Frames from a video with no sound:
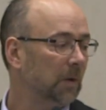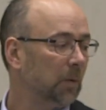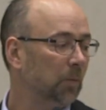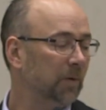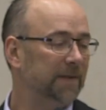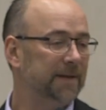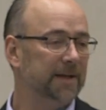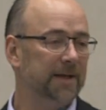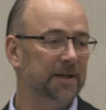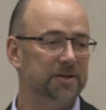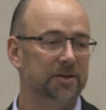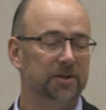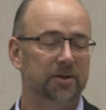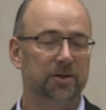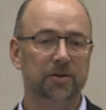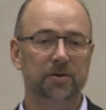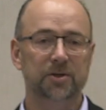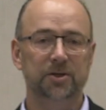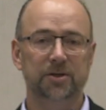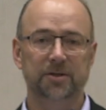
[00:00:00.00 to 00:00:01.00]
within
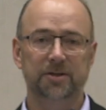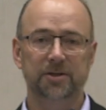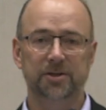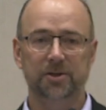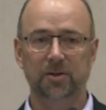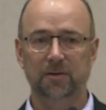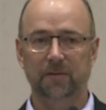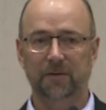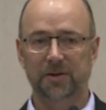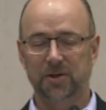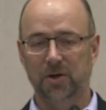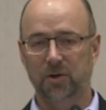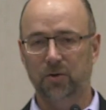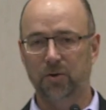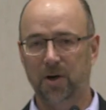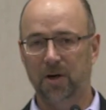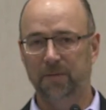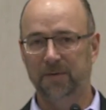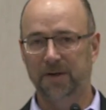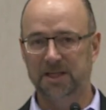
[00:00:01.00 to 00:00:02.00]
institutions. University of
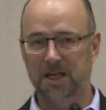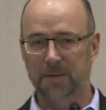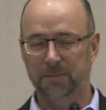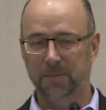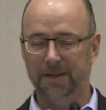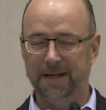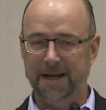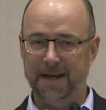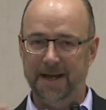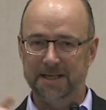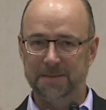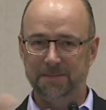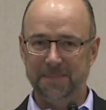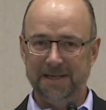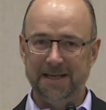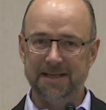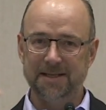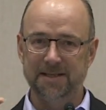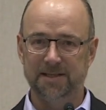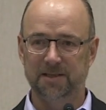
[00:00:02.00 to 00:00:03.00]
Toronto, for example, has
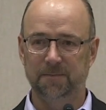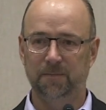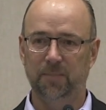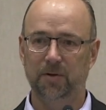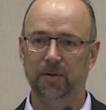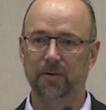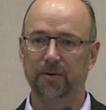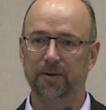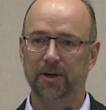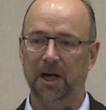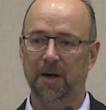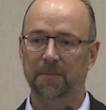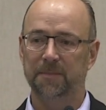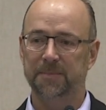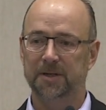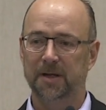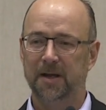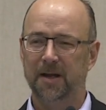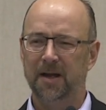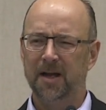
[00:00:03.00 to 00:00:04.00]
pieces of
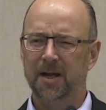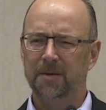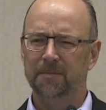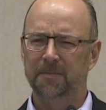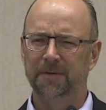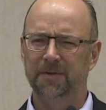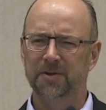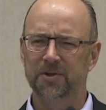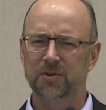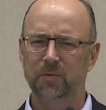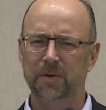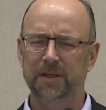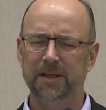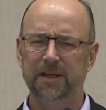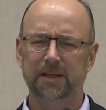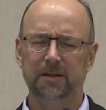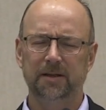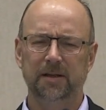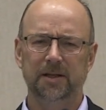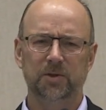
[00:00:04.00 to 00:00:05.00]
programs, but it's
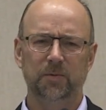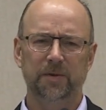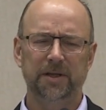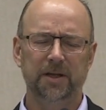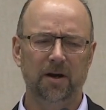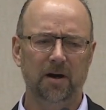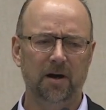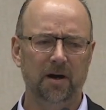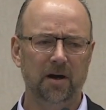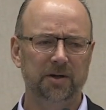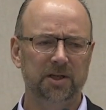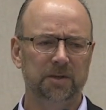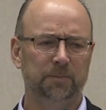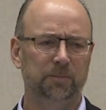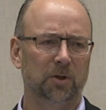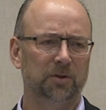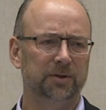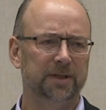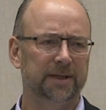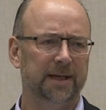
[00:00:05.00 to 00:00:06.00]
really hard to
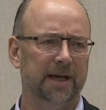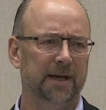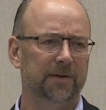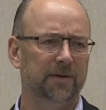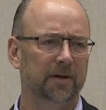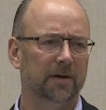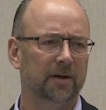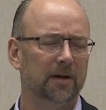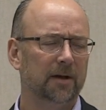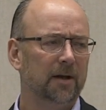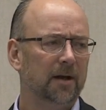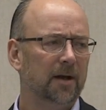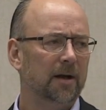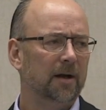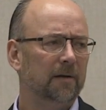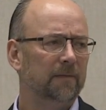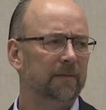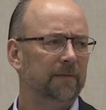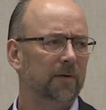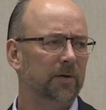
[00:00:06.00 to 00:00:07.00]
pull together
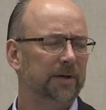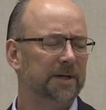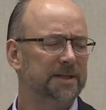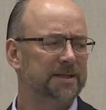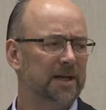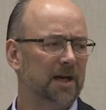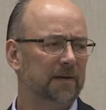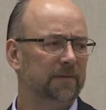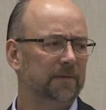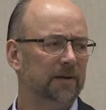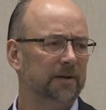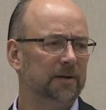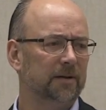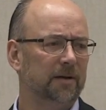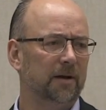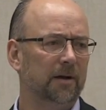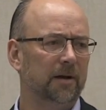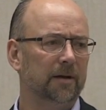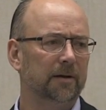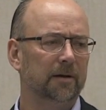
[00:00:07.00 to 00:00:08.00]
a focused effort
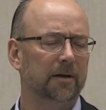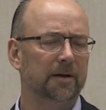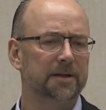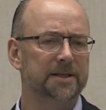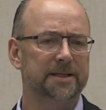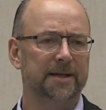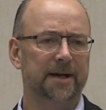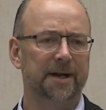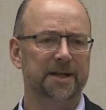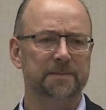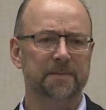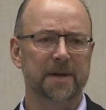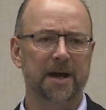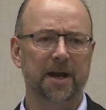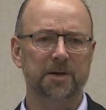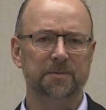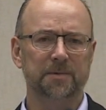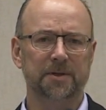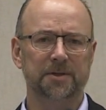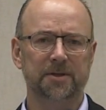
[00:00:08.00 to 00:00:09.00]
on science
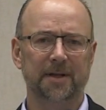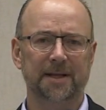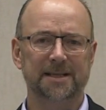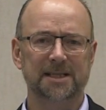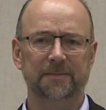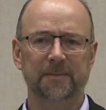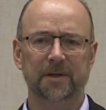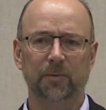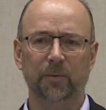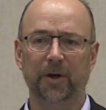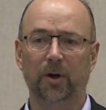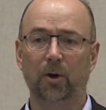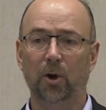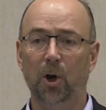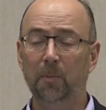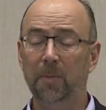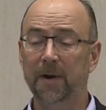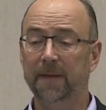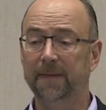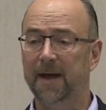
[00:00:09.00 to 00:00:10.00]
management. So that's something we're
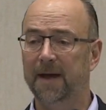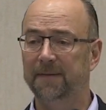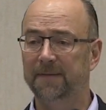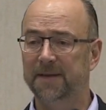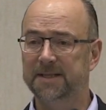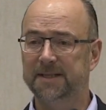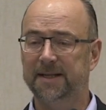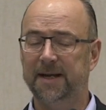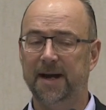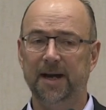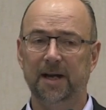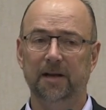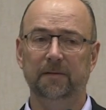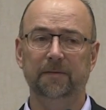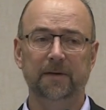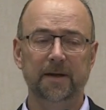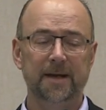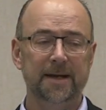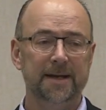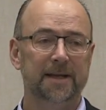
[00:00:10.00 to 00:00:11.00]
hoping that this kind
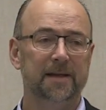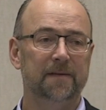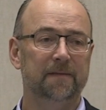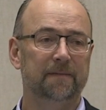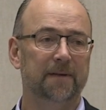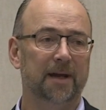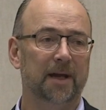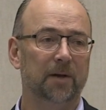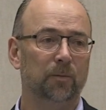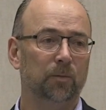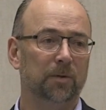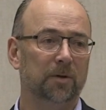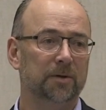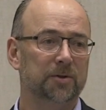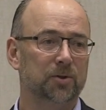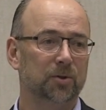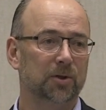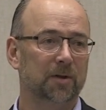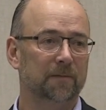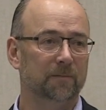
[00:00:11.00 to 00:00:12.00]
of event will
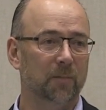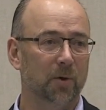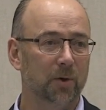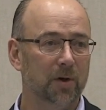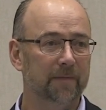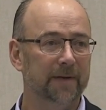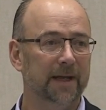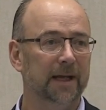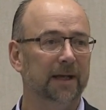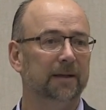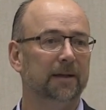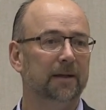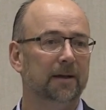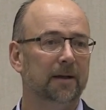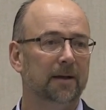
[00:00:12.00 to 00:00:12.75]
sort of motivate